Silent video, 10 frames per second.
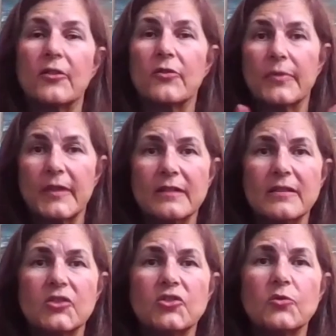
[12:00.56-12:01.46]
They're the things
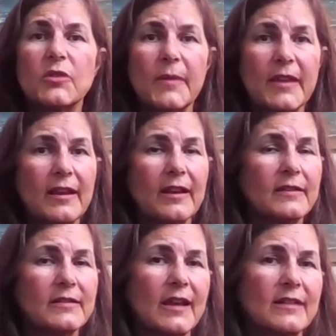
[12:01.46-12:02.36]
that you do in the beginning of
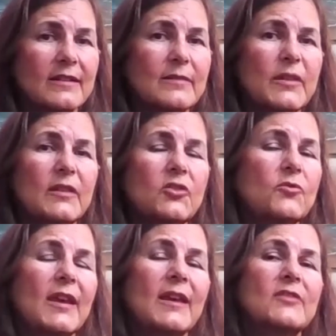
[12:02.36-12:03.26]
the day. It doesn't mean that you
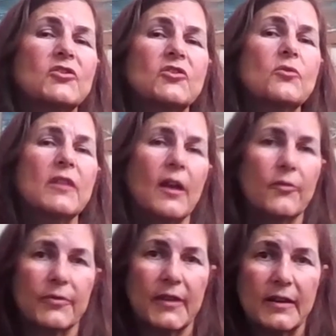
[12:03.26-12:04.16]
can't do the
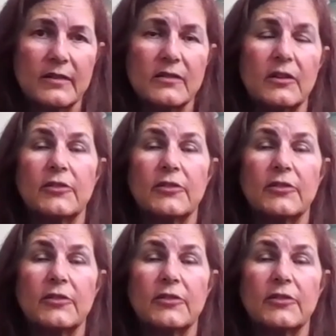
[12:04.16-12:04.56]
other things.